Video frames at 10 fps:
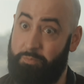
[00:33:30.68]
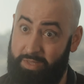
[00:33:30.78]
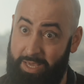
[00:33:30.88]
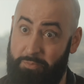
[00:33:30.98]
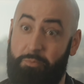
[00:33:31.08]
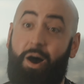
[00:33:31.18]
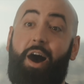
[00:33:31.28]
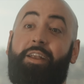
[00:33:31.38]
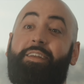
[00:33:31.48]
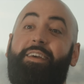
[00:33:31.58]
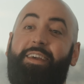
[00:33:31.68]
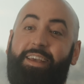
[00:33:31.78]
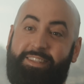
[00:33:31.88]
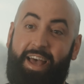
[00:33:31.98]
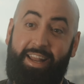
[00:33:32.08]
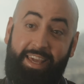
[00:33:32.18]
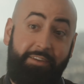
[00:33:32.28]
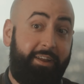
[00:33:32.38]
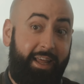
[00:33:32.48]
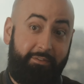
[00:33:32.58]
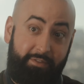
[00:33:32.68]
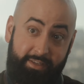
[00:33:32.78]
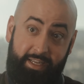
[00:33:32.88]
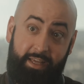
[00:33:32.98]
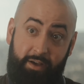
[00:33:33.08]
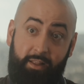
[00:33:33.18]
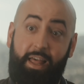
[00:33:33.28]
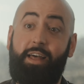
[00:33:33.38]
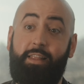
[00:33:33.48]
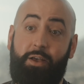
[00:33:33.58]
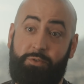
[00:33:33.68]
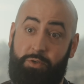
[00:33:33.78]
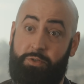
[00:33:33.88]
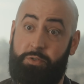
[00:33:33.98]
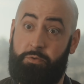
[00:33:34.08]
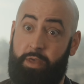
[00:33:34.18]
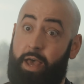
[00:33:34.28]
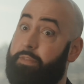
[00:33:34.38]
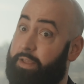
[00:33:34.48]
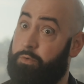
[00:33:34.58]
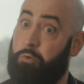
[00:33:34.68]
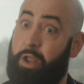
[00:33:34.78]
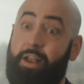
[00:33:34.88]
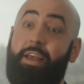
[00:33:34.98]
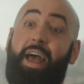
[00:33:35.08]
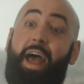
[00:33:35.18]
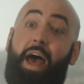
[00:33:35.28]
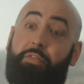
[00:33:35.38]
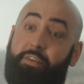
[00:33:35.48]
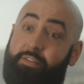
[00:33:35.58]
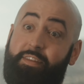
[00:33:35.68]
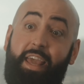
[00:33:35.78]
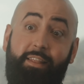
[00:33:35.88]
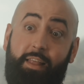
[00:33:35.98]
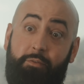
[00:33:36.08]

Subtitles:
keep in mind is that even if the city of LA allows you to do that, that's great. At the state